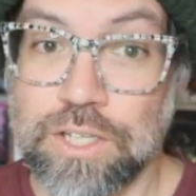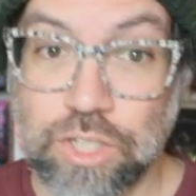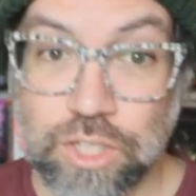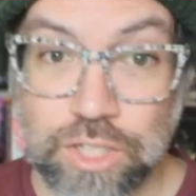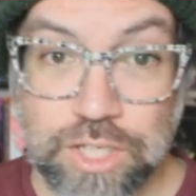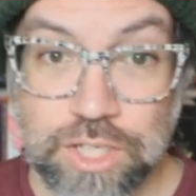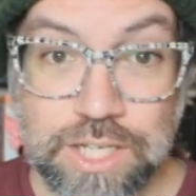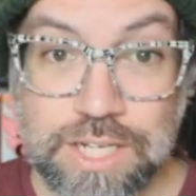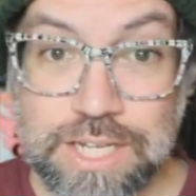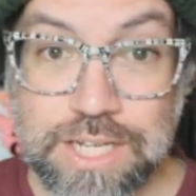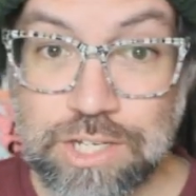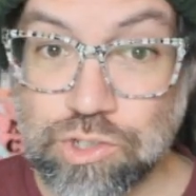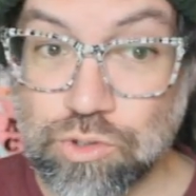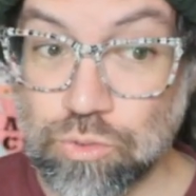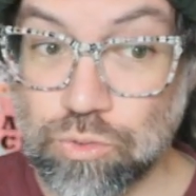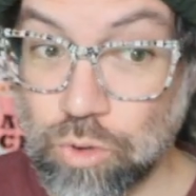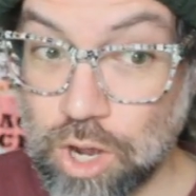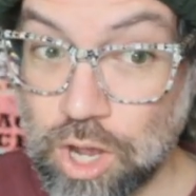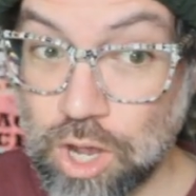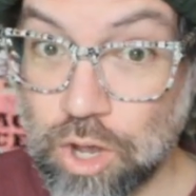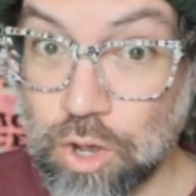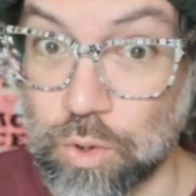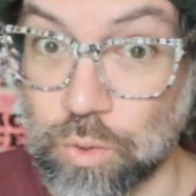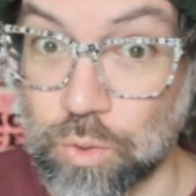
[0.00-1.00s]
Look at each
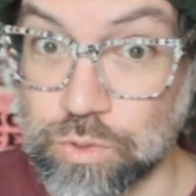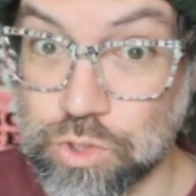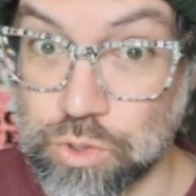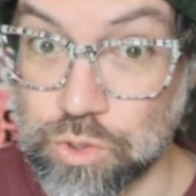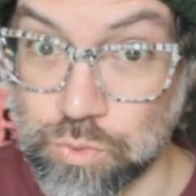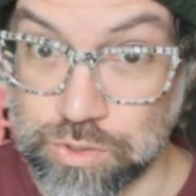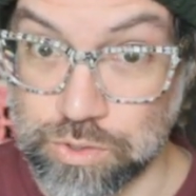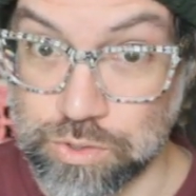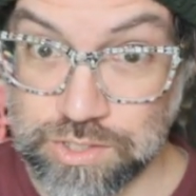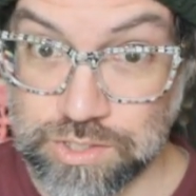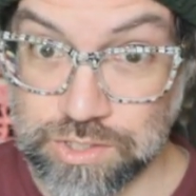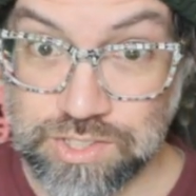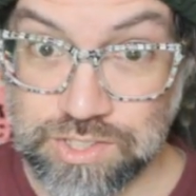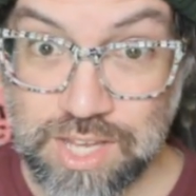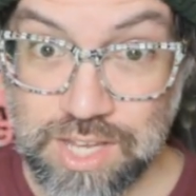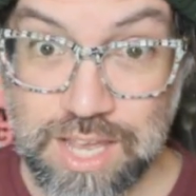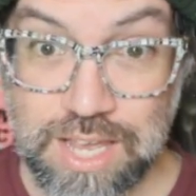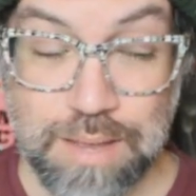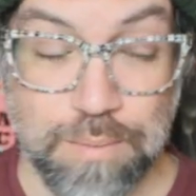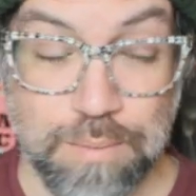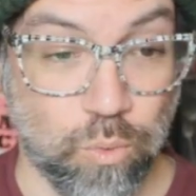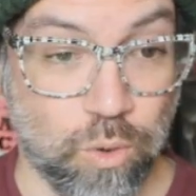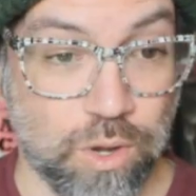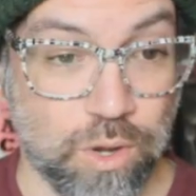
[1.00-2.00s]
row. 2 are the
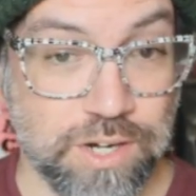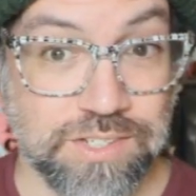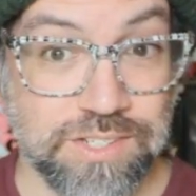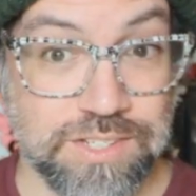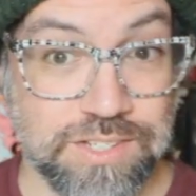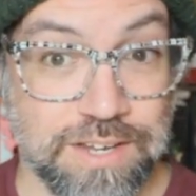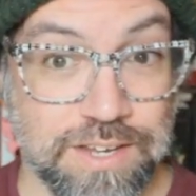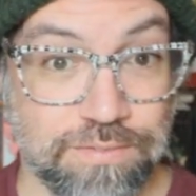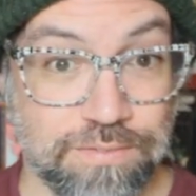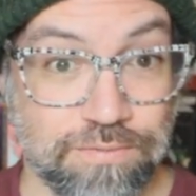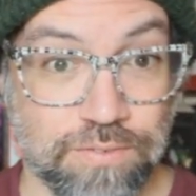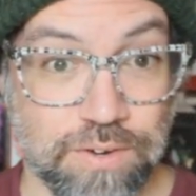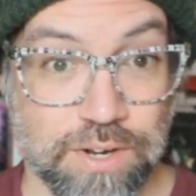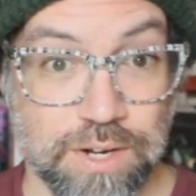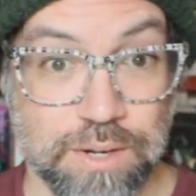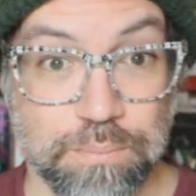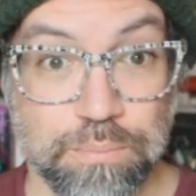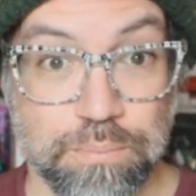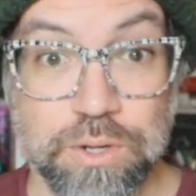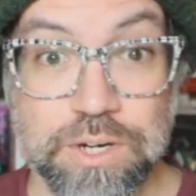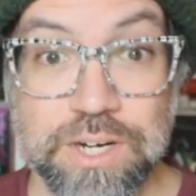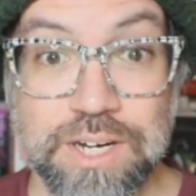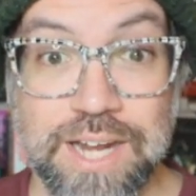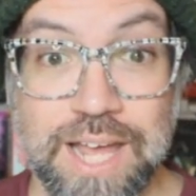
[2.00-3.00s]
same. 1 is different.
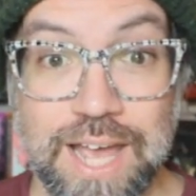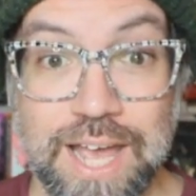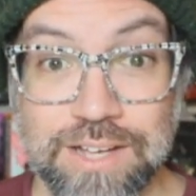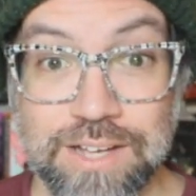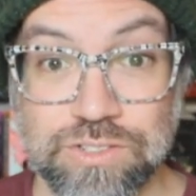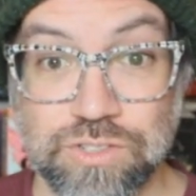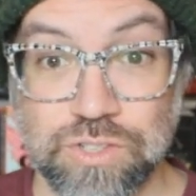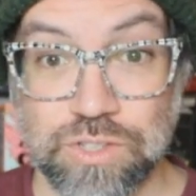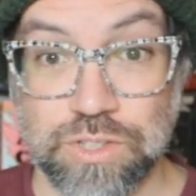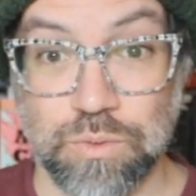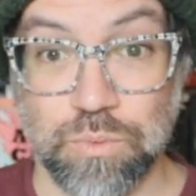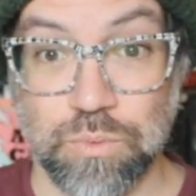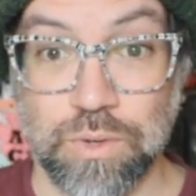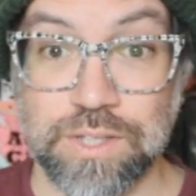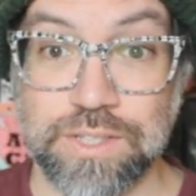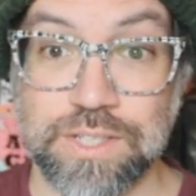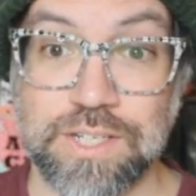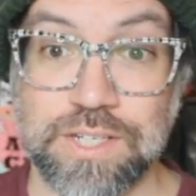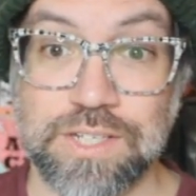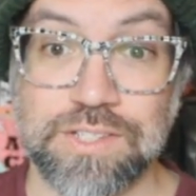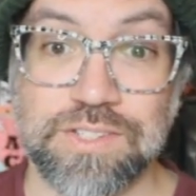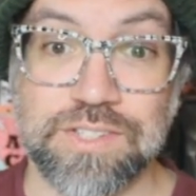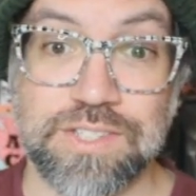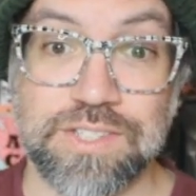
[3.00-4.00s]
Put an X on the one
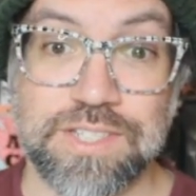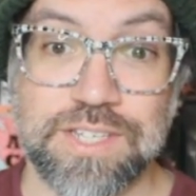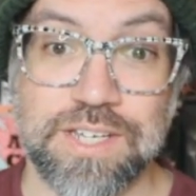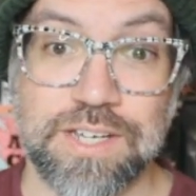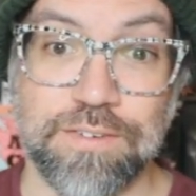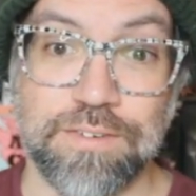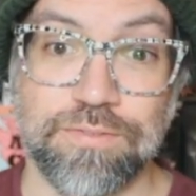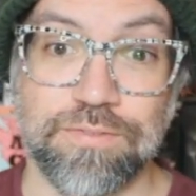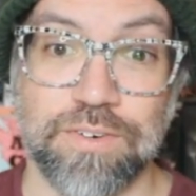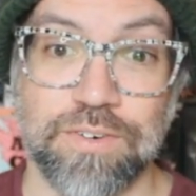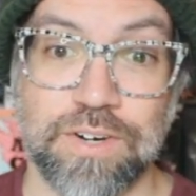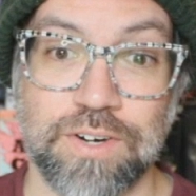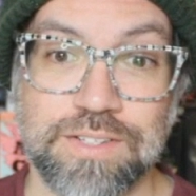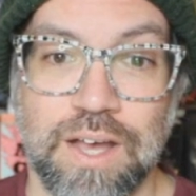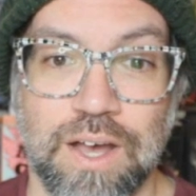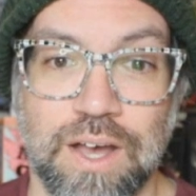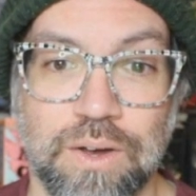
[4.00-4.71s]
that is different.